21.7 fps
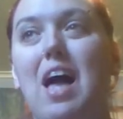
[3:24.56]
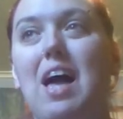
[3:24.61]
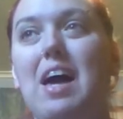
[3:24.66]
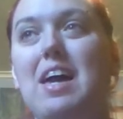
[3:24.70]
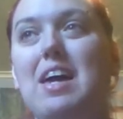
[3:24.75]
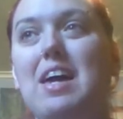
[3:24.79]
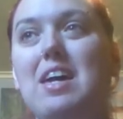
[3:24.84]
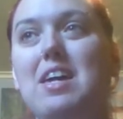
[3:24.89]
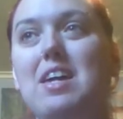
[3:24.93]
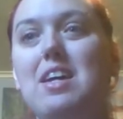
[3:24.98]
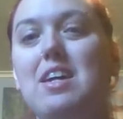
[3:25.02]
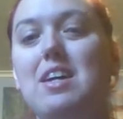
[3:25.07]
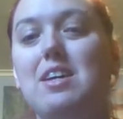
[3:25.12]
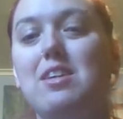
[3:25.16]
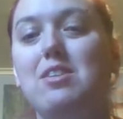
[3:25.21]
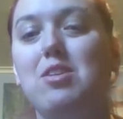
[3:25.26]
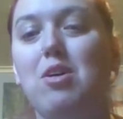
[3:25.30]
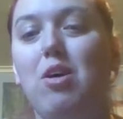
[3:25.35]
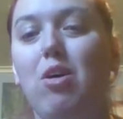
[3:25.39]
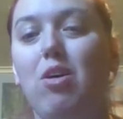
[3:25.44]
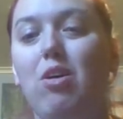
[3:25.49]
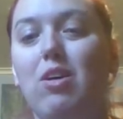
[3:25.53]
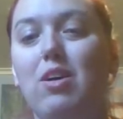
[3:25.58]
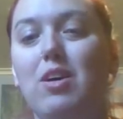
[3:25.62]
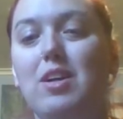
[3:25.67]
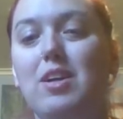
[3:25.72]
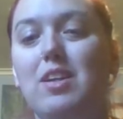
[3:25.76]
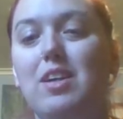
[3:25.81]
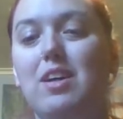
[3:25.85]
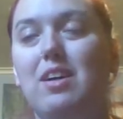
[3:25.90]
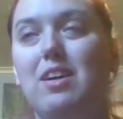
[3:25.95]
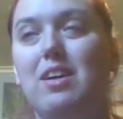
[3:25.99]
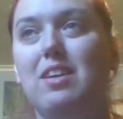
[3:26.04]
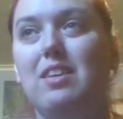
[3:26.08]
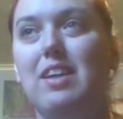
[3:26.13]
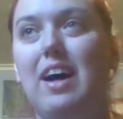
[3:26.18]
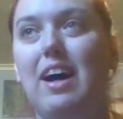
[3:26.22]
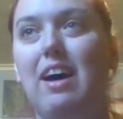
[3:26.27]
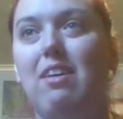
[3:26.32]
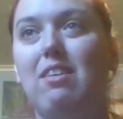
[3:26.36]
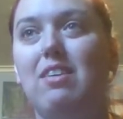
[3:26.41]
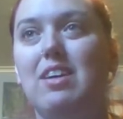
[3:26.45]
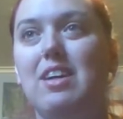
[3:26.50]
it is hard uh,
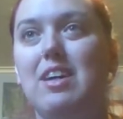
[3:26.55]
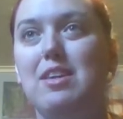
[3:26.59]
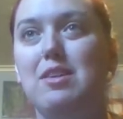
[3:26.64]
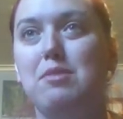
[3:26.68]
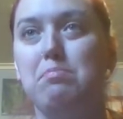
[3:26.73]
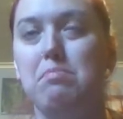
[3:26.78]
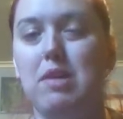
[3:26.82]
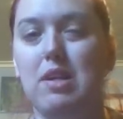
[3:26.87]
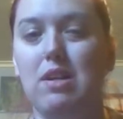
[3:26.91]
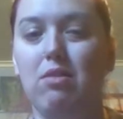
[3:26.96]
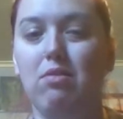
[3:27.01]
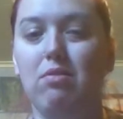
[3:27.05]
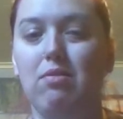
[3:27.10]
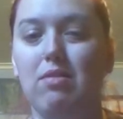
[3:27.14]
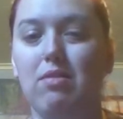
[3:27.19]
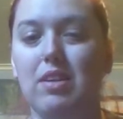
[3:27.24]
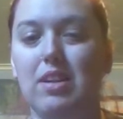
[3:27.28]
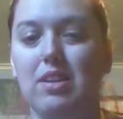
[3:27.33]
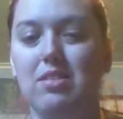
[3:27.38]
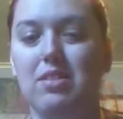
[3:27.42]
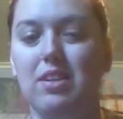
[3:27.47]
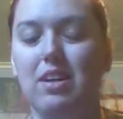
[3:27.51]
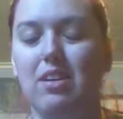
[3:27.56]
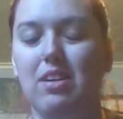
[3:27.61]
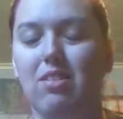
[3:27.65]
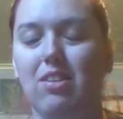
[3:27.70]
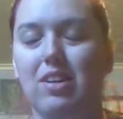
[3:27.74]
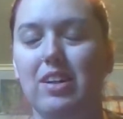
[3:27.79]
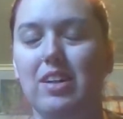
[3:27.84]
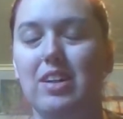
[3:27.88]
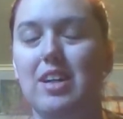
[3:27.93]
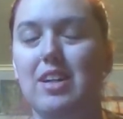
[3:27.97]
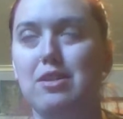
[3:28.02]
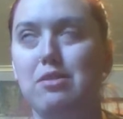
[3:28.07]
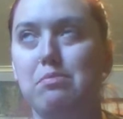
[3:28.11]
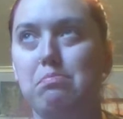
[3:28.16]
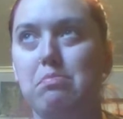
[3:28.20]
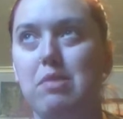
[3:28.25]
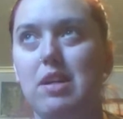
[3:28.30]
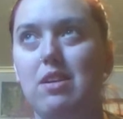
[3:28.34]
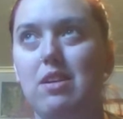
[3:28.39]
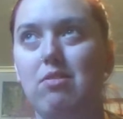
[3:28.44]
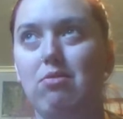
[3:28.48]
now. It's been a, it's not hard. It's
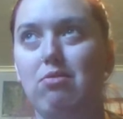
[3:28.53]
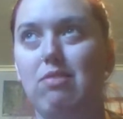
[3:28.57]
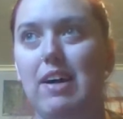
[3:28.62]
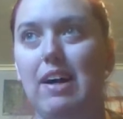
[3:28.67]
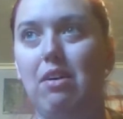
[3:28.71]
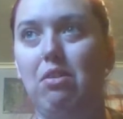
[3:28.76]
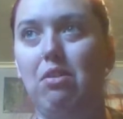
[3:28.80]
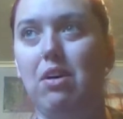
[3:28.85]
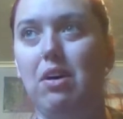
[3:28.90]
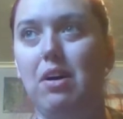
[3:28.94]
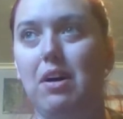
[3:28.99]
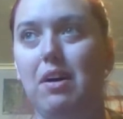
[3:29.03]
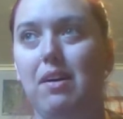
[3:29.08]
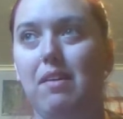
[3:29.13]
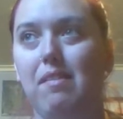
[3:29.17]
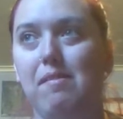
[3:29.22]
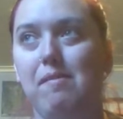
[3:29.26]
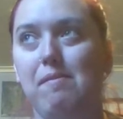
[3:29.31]
been a while. Uh,